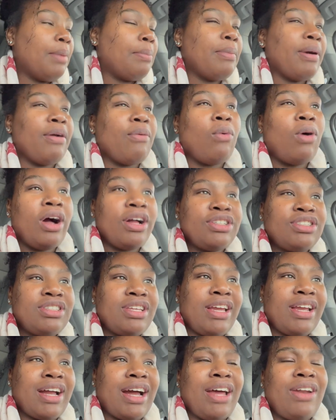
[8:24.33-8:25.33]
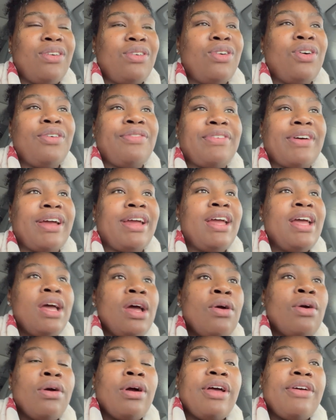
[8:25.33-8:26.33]
my watch, like, I don't know
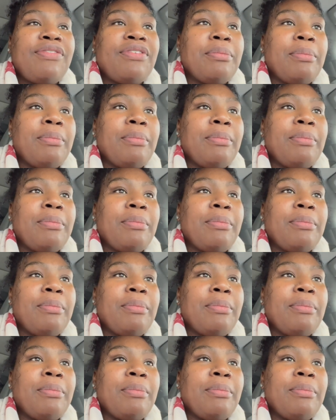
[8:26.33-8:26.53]
if